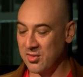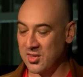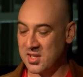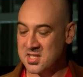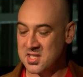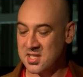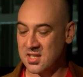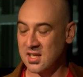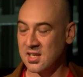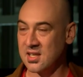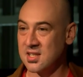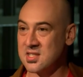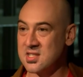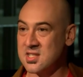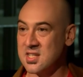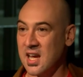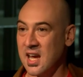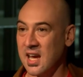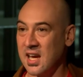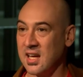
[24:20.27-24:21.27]
This
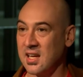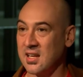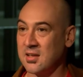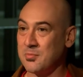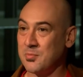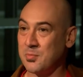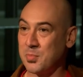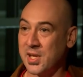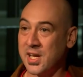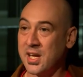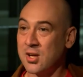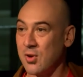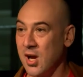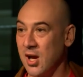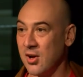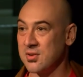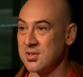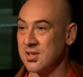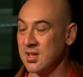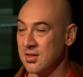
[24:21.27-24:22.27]
is a
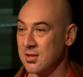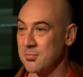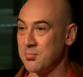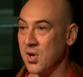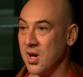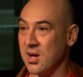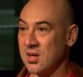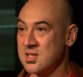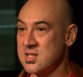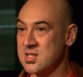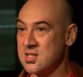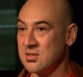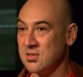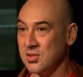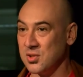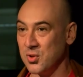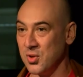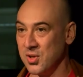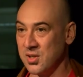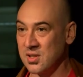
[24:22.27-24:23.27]
playground in the Bronx, New
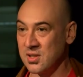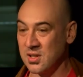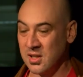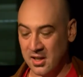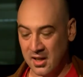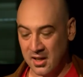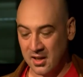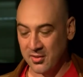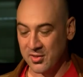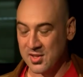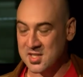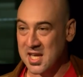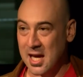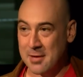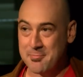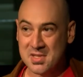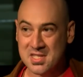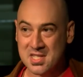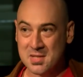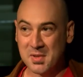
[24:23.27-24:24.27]
York. This
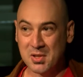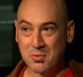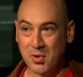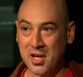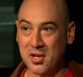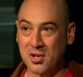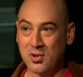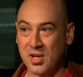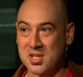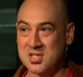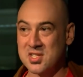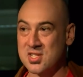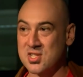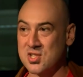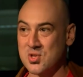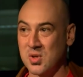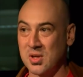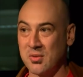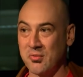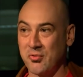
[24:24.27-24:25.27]
happens to be right across the
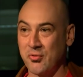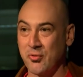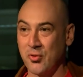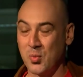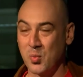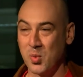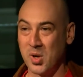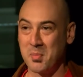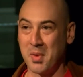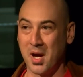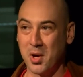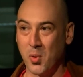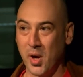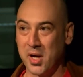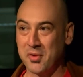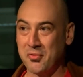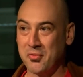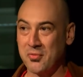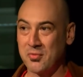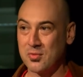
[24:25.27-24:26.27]
street from where my
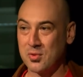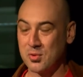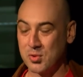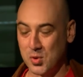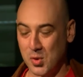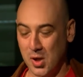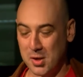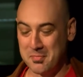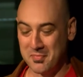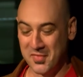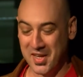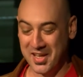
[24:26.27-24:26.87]
wife grew up.